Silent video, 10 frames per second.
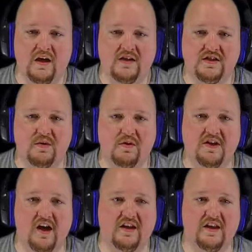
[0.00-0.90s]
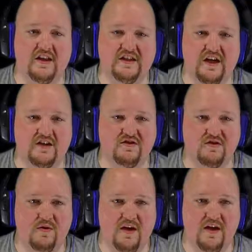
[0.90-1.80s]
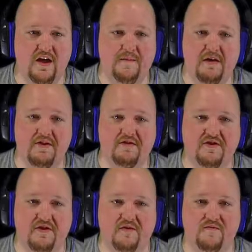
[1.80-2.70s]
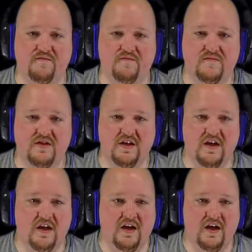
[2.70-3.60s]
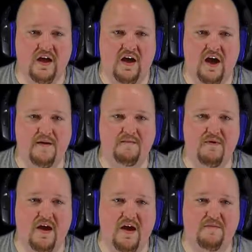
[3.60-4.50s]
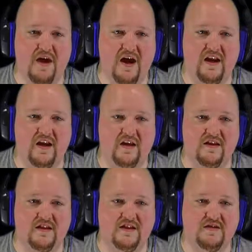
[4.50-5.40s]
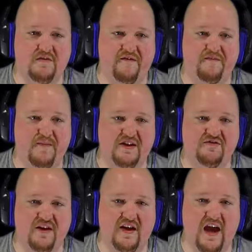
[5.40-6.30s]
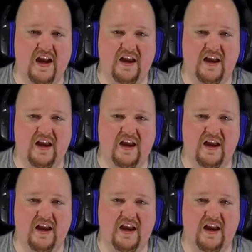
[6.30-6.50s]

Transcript: So we'll talk to these guys real quick about you two. I'm uh, Bratty, and this is my best friend Catty.